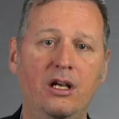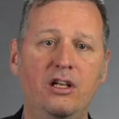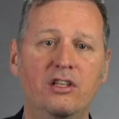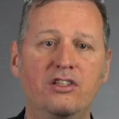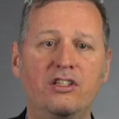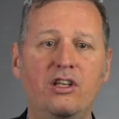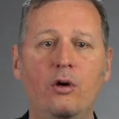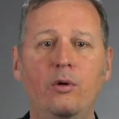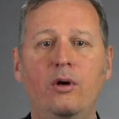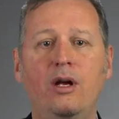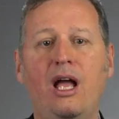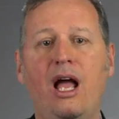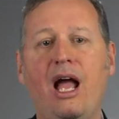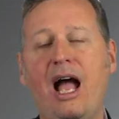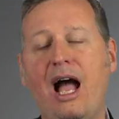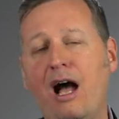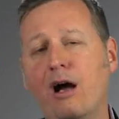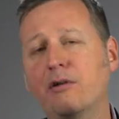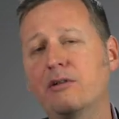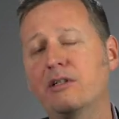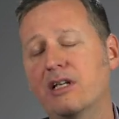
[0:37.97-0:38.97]
So
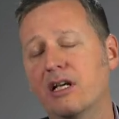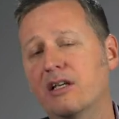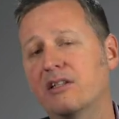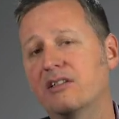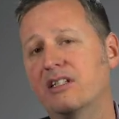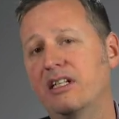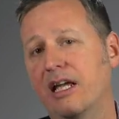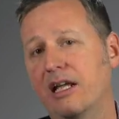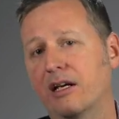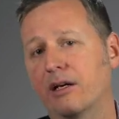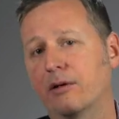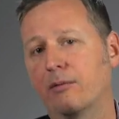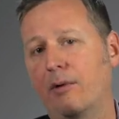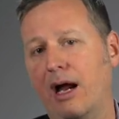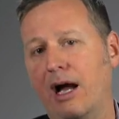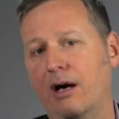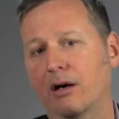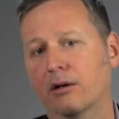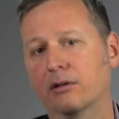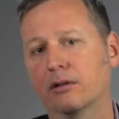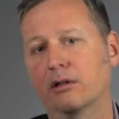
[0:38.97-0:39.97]
how does data
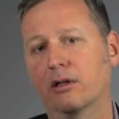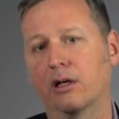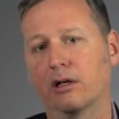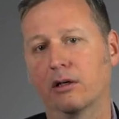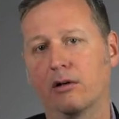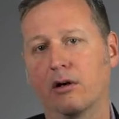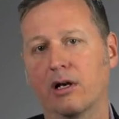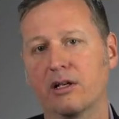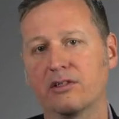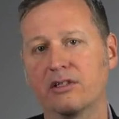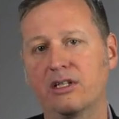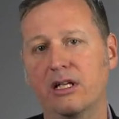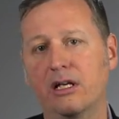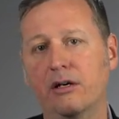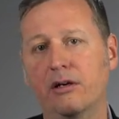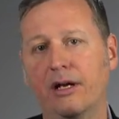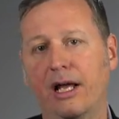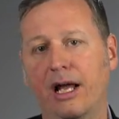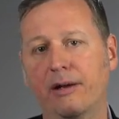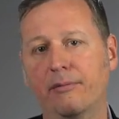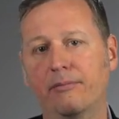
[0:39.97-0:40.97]
route across the
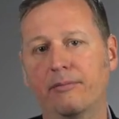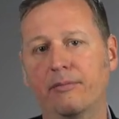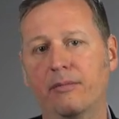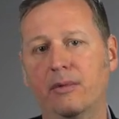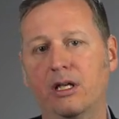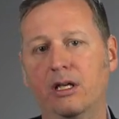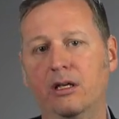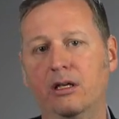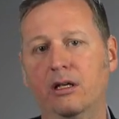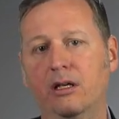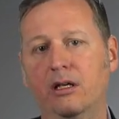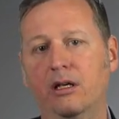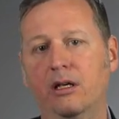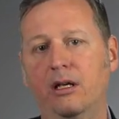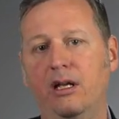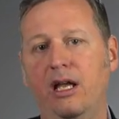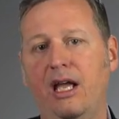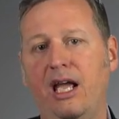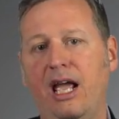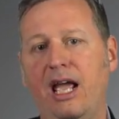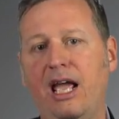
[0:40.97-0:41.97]
internet?
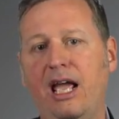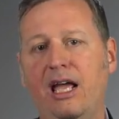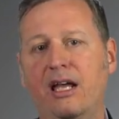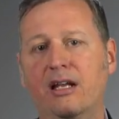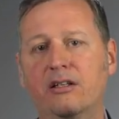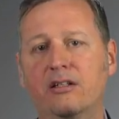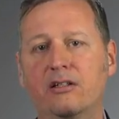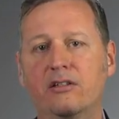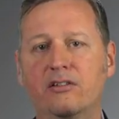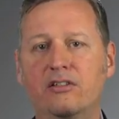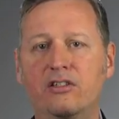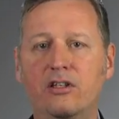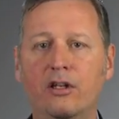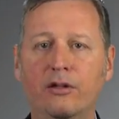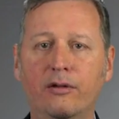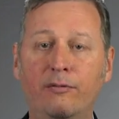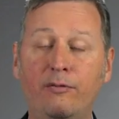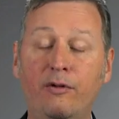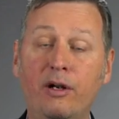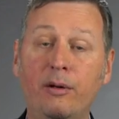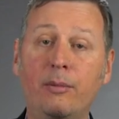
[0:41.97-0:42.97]
And so
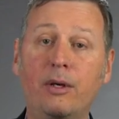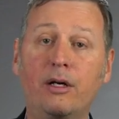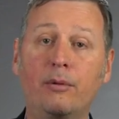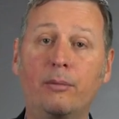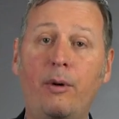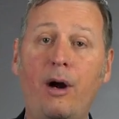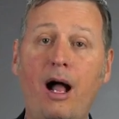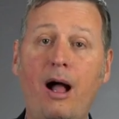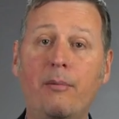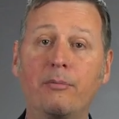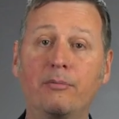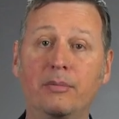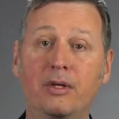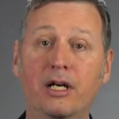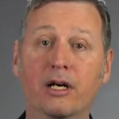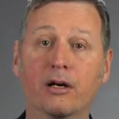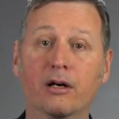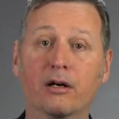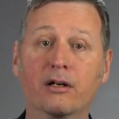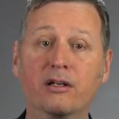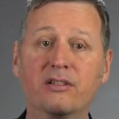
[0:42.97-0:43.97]
the fundamental problem
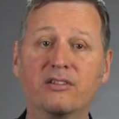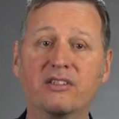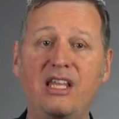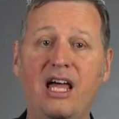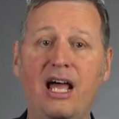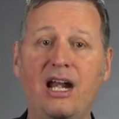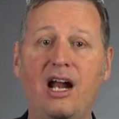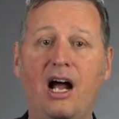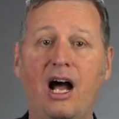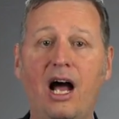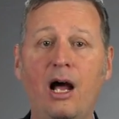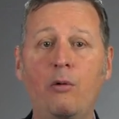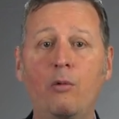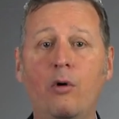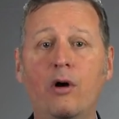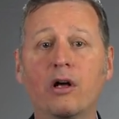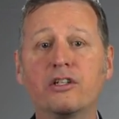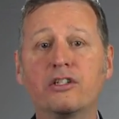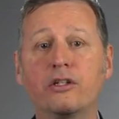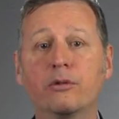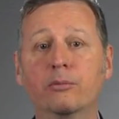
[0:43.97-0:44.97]
here is that I
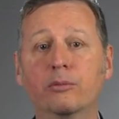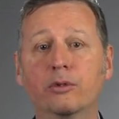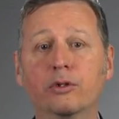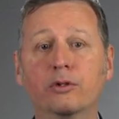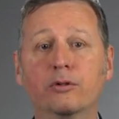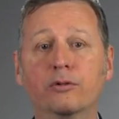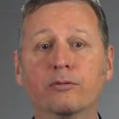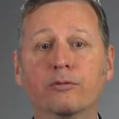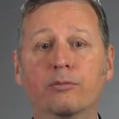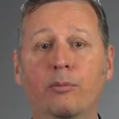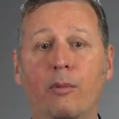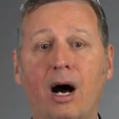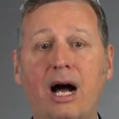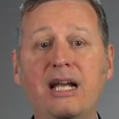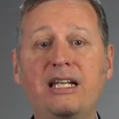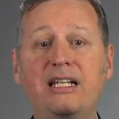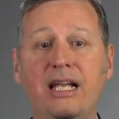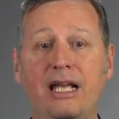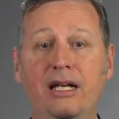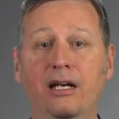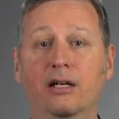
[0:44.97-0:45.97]
want to move my
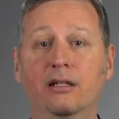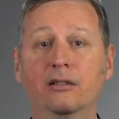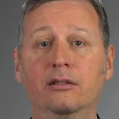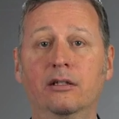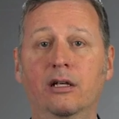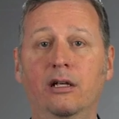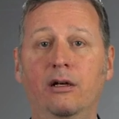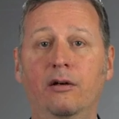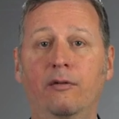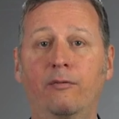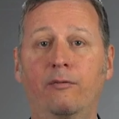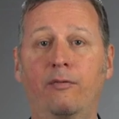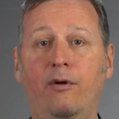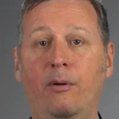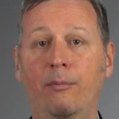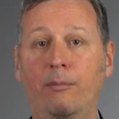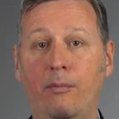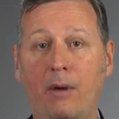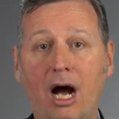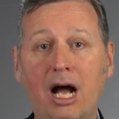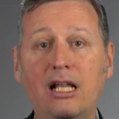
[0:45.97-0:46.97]
data
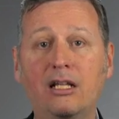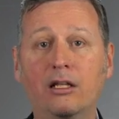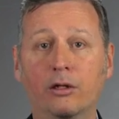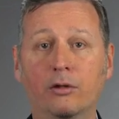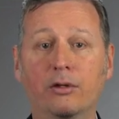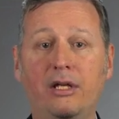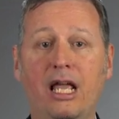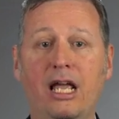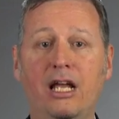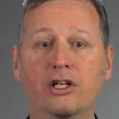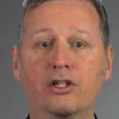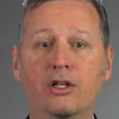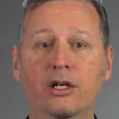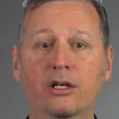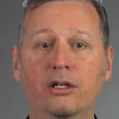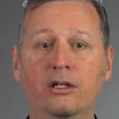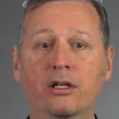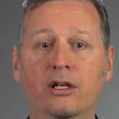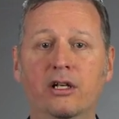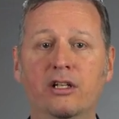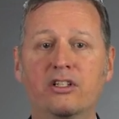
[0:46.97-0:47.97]
from my
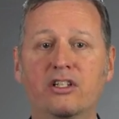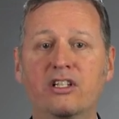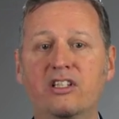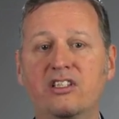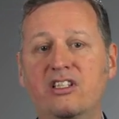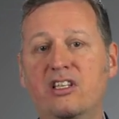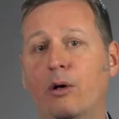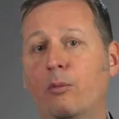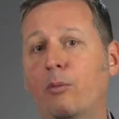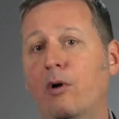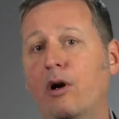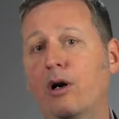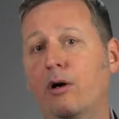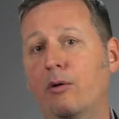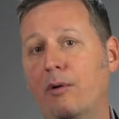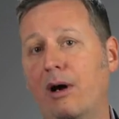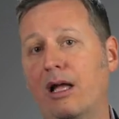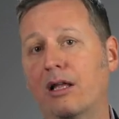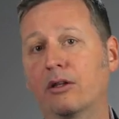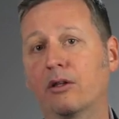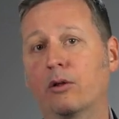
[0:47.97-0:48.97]
location to somewhere
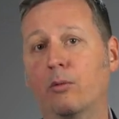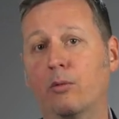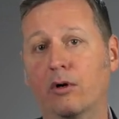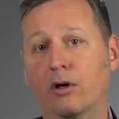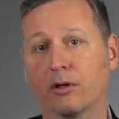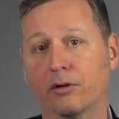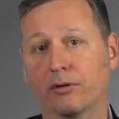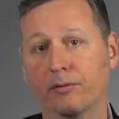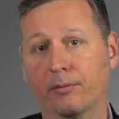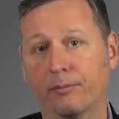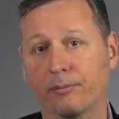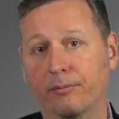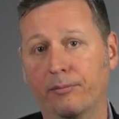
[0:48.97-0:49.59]
around the world.